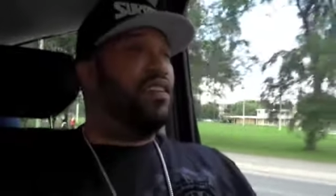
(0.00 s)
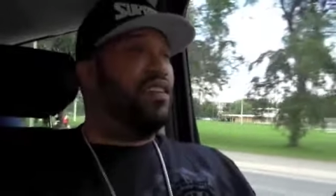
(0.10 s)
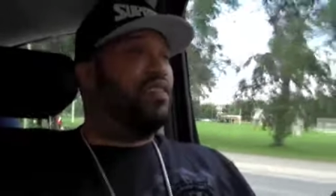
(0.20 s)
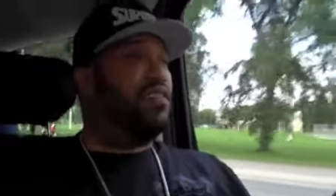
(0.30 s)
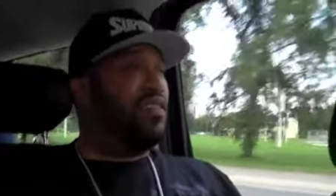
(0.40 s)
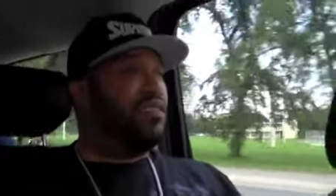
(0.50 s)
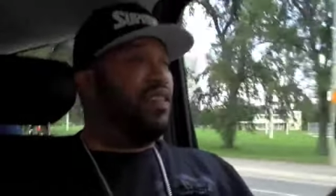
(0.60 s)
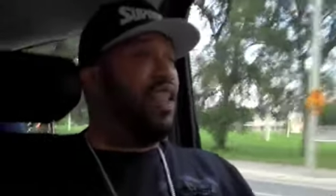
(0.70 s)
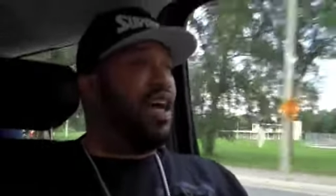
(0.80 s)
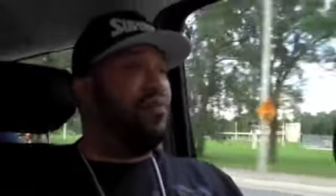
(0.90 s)
It's, it's a
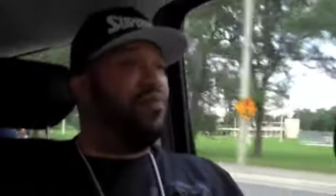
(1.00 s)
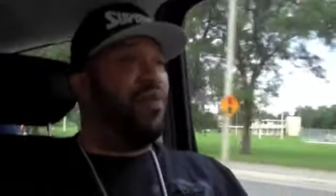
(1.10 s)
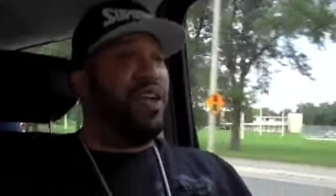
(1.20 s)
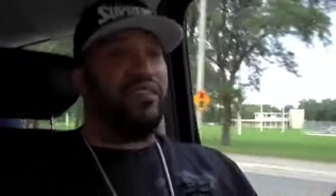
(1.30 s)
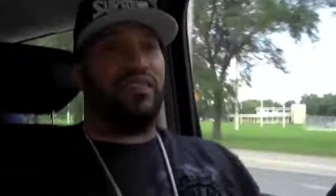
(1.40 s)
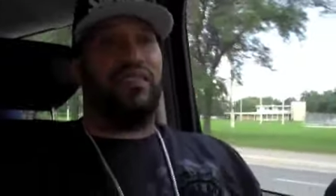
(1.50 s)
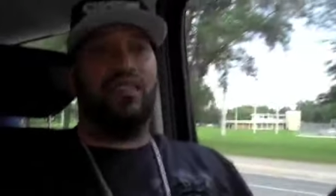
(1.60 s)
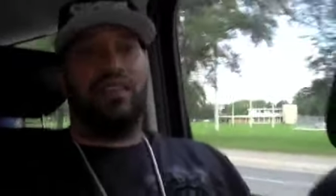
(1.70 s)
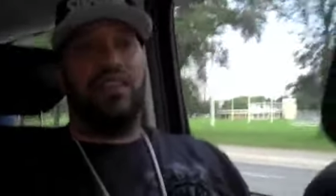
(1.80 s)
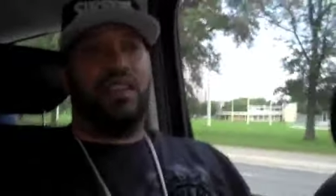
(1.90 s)
lot of press,
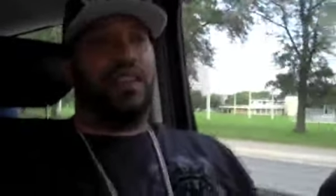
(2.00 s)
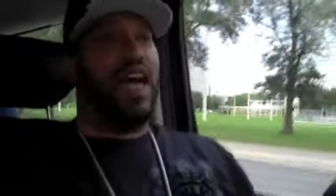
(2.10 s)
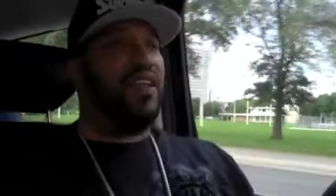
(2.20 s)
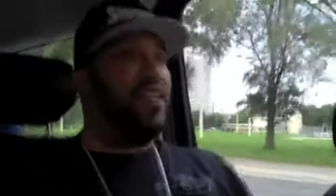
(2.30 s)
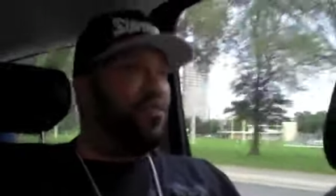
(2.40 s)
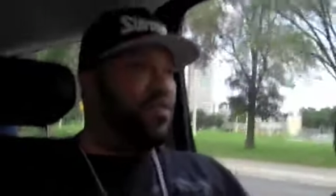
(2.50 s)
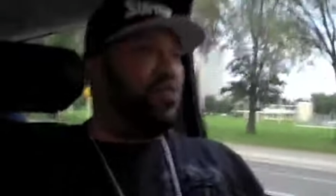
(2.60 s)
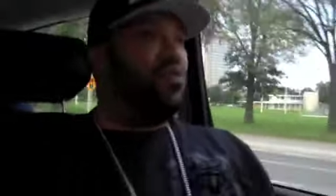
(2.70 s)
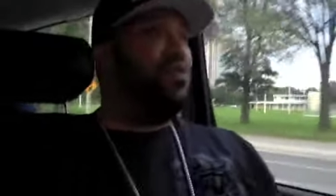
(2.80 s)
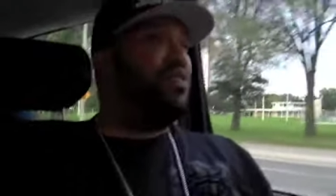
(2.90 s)
a lot of
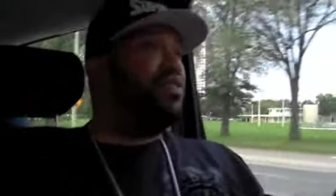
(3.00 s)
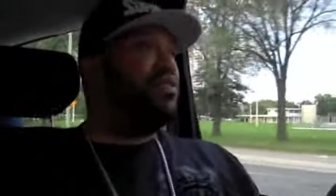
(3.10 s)
interviews,